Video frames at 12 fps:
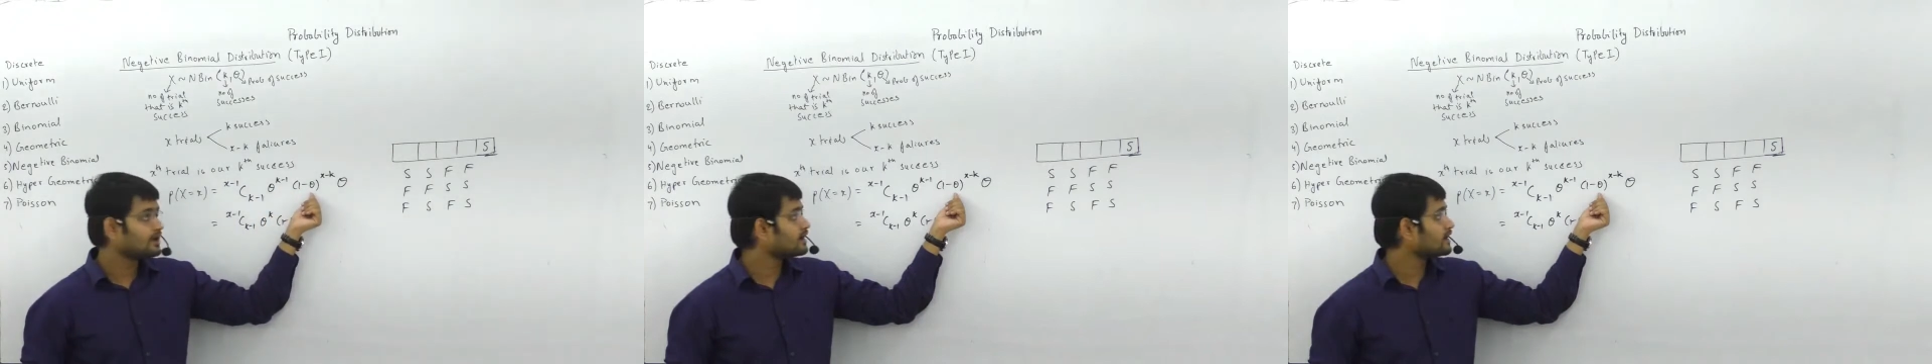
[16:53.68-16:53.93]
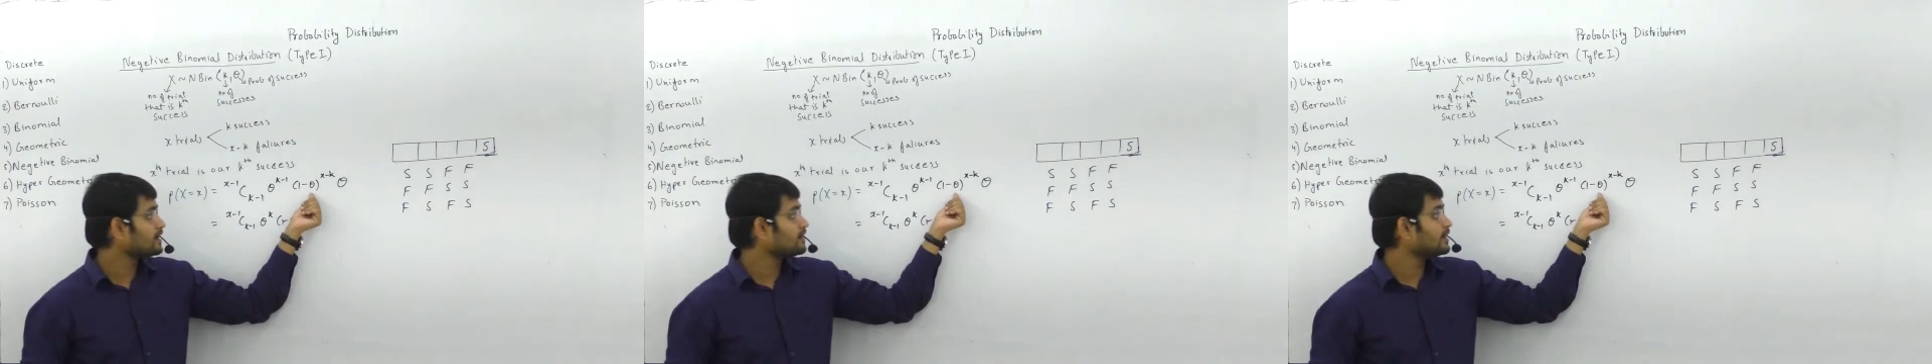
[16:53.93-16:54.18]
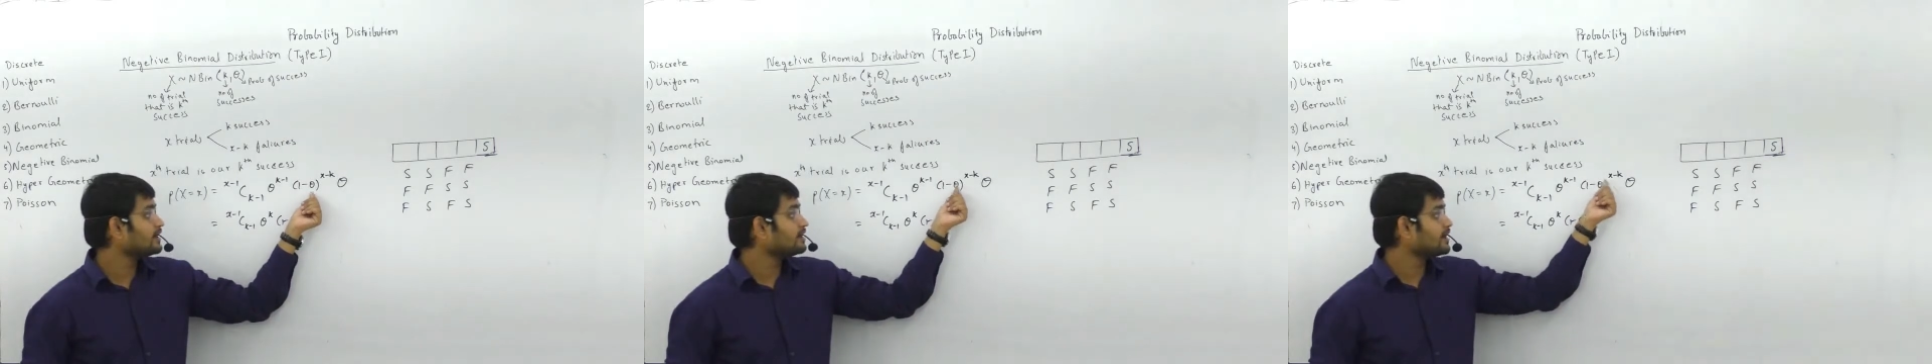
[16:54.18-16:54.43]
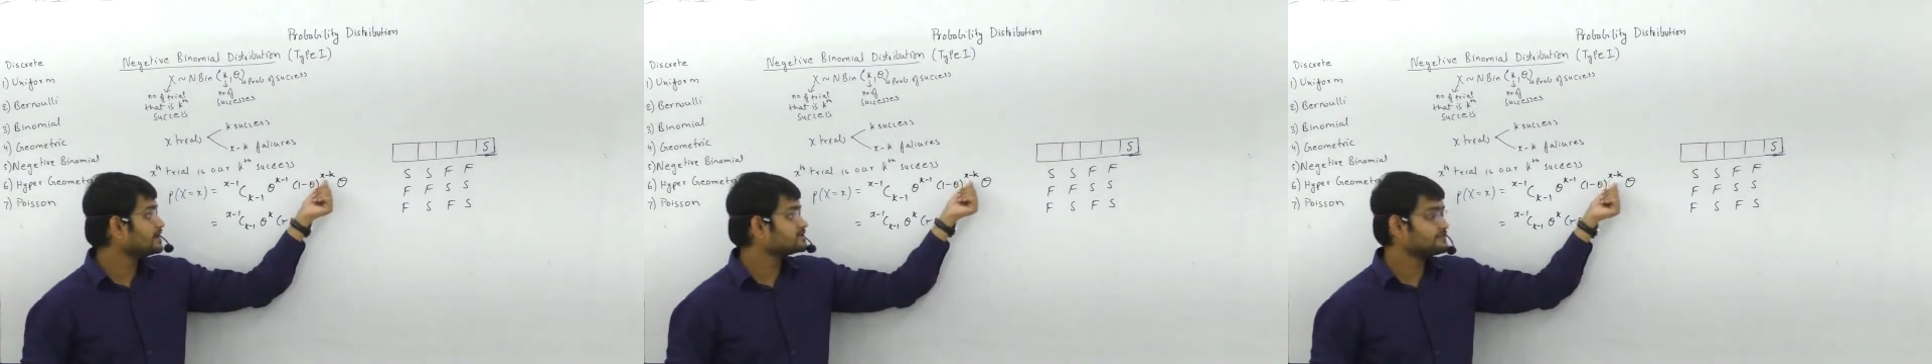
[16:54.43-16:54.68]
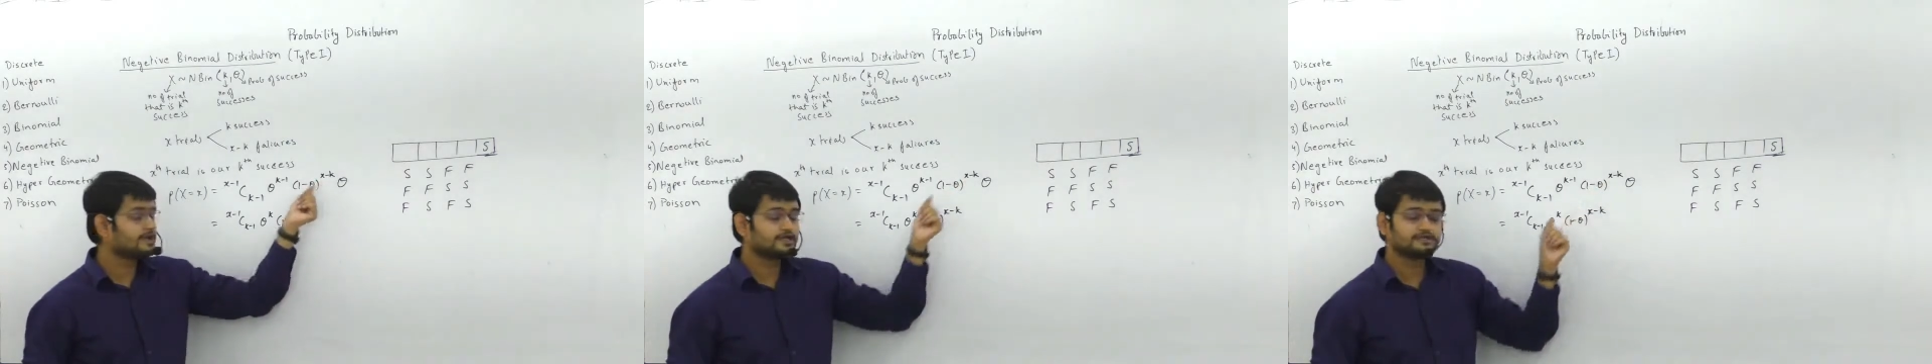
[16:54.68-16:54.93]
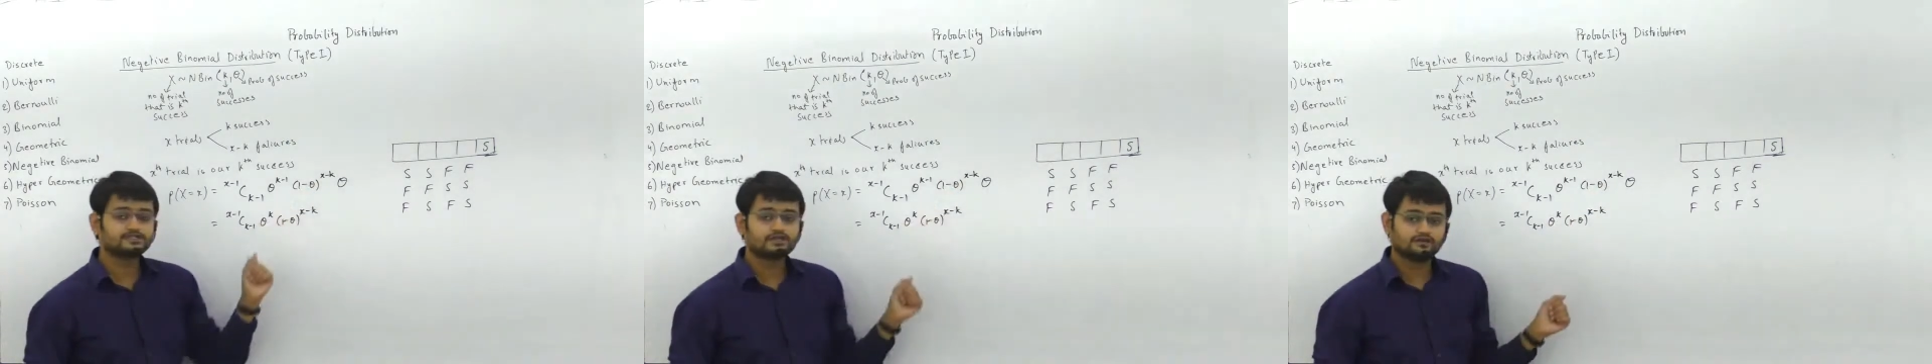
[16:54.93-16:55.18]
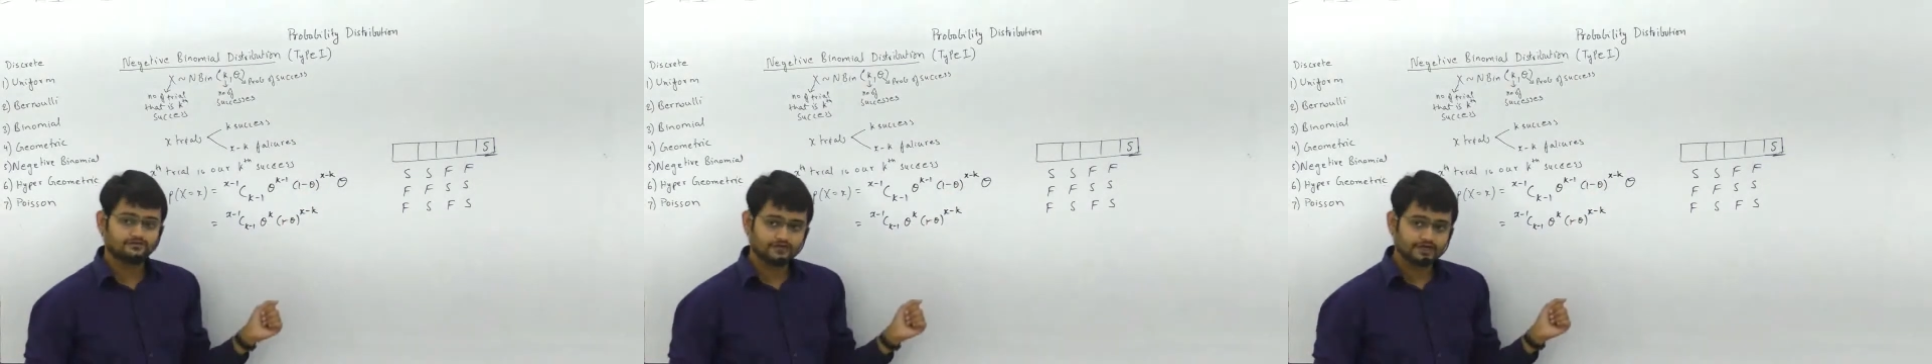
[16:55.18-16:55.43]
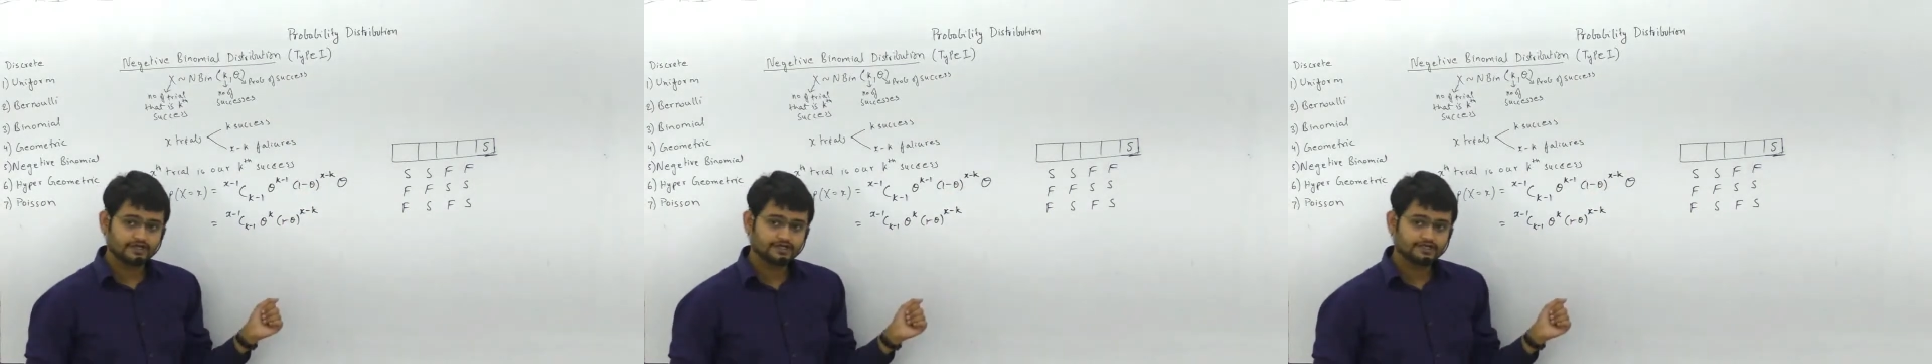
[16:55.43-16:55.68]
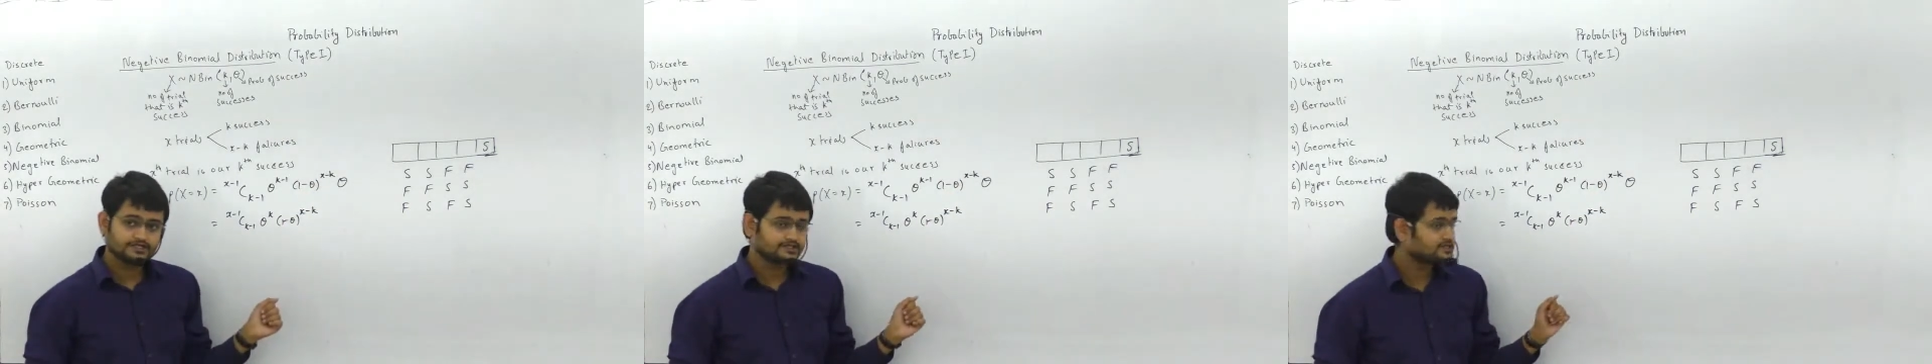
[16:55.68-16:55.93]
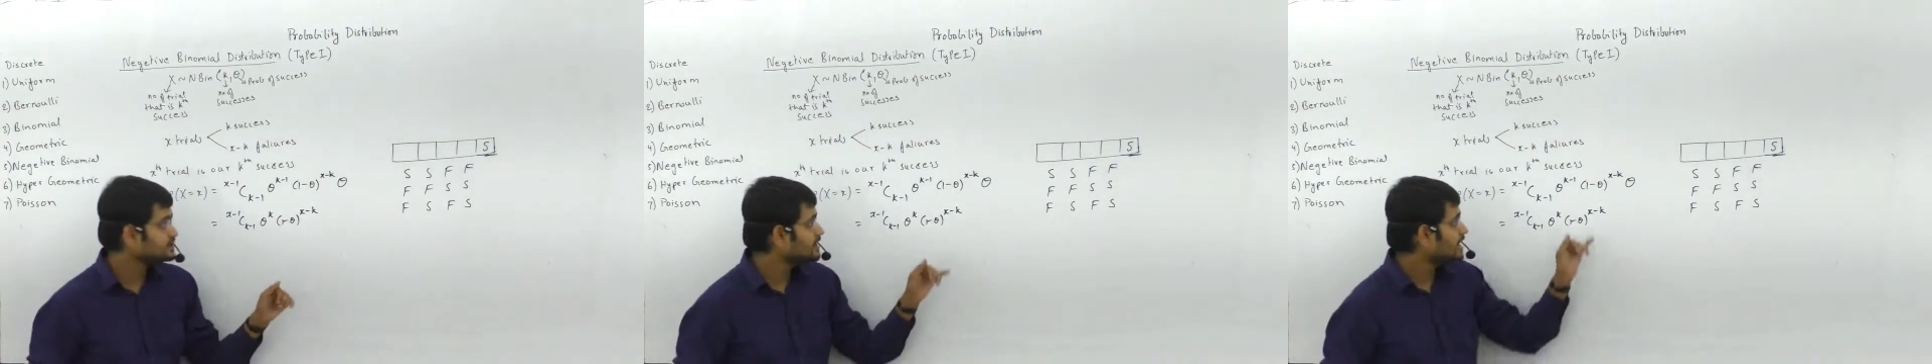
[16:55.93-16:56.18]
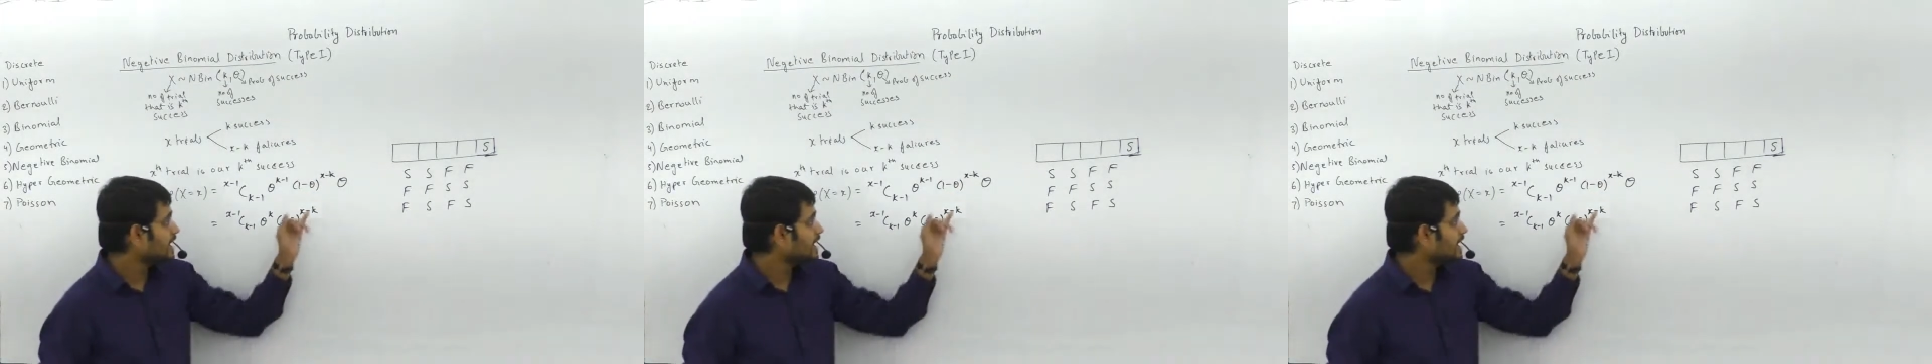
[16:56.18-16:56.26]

x minus k failures,